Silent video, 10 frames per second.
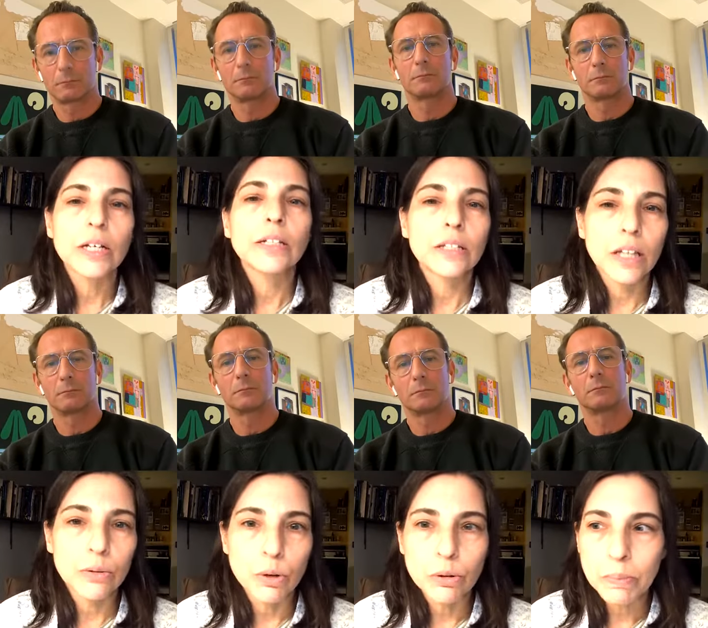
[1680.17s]
Speaker 1: Did a lot of
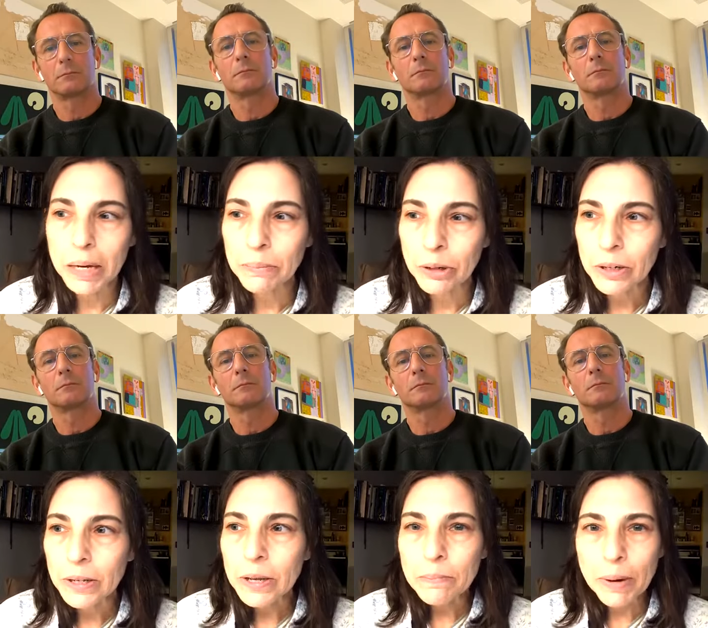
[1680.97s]
work with paper,
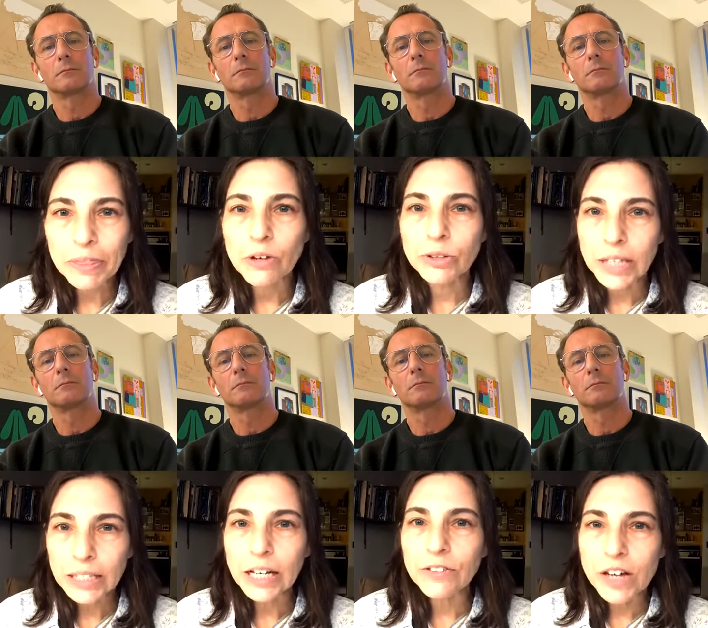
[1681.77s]
but those
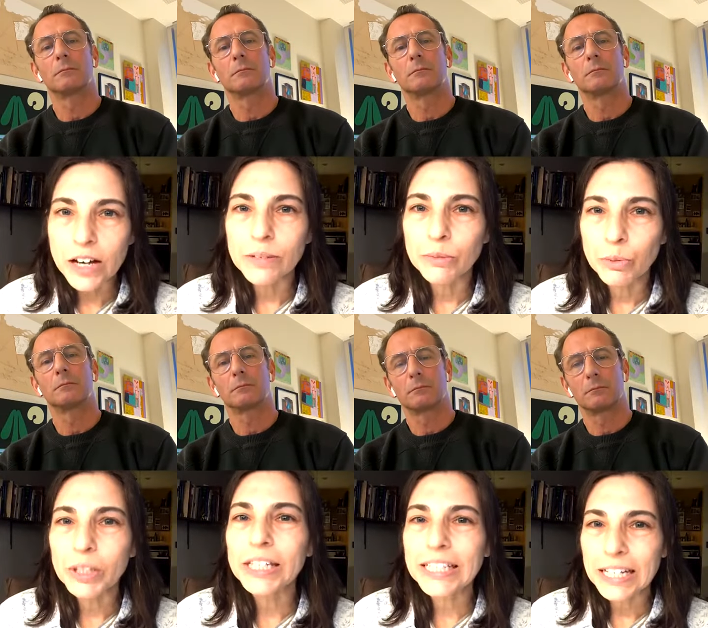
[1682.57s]
nightlife columns
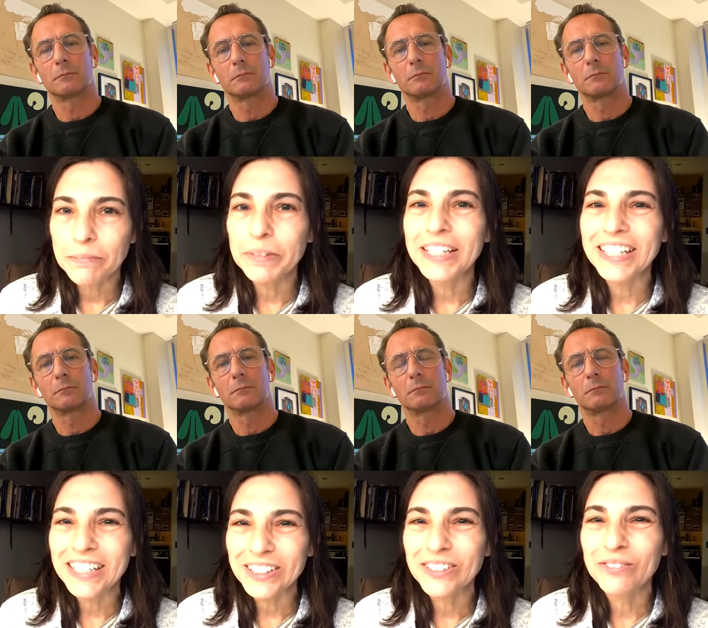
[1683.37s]
really kept
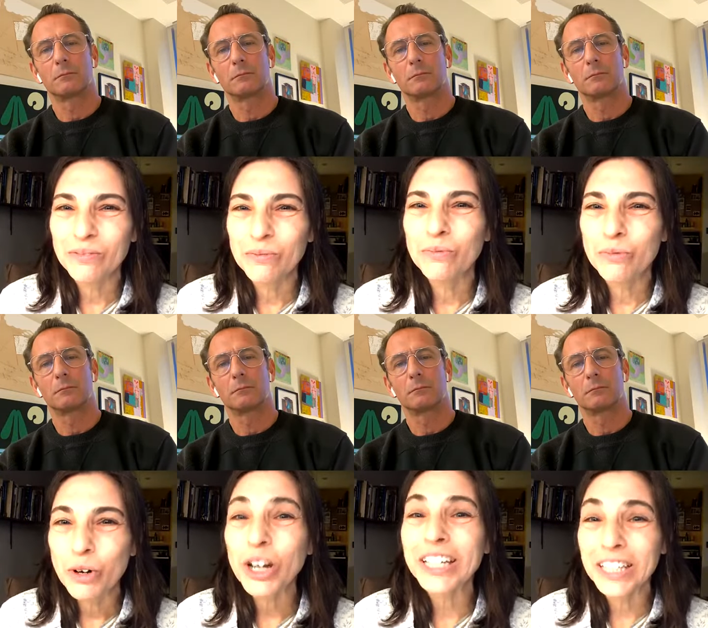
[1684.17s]
me
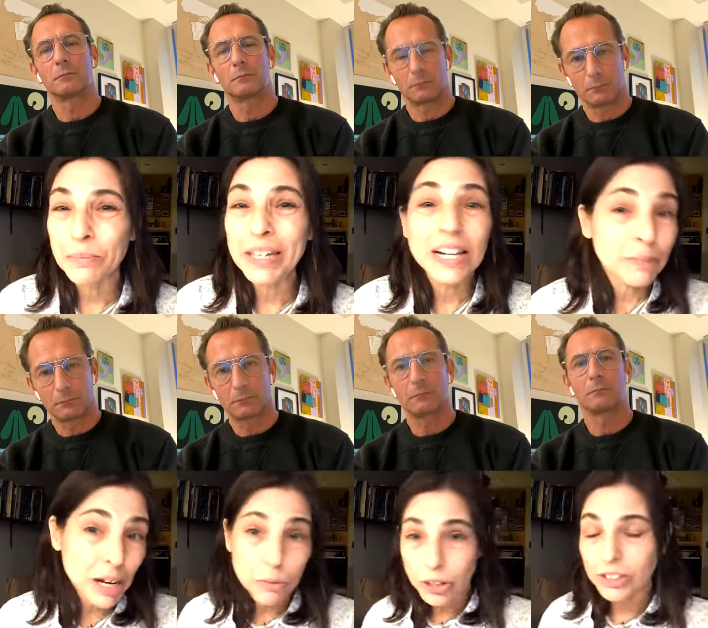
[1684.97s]
working the beat. I mean,
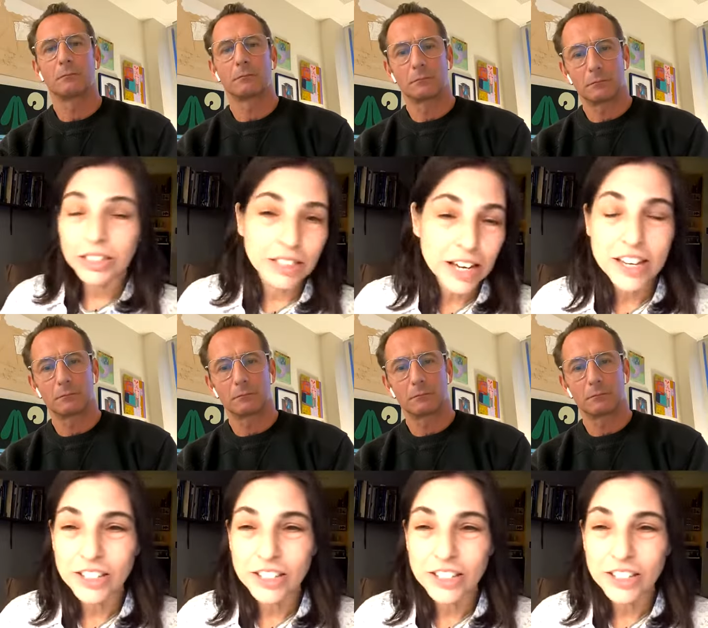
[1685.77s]
I worked in the day